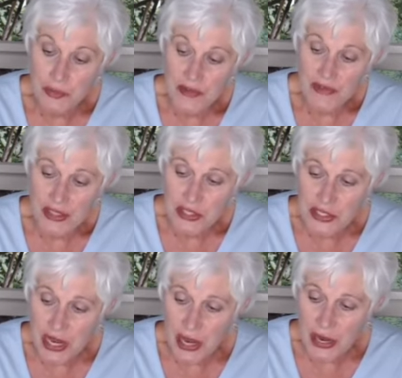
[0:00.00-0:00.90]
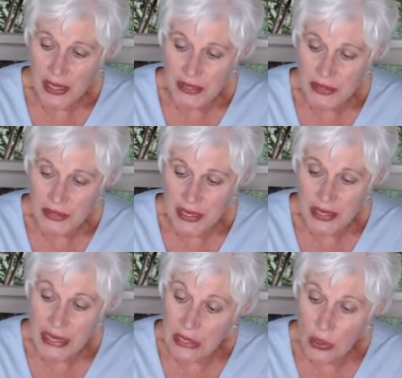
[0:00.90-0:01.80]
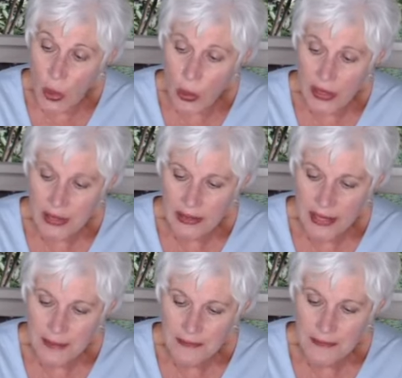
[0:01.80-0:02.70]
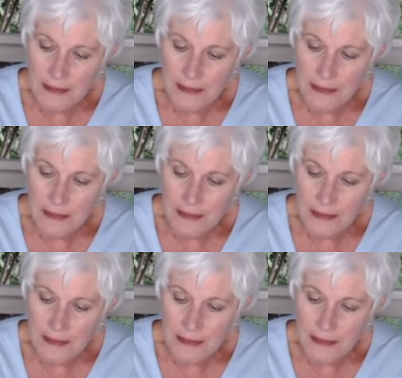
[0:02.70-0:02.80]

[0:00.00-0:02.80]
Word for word: be vegetarians and eat accordingly.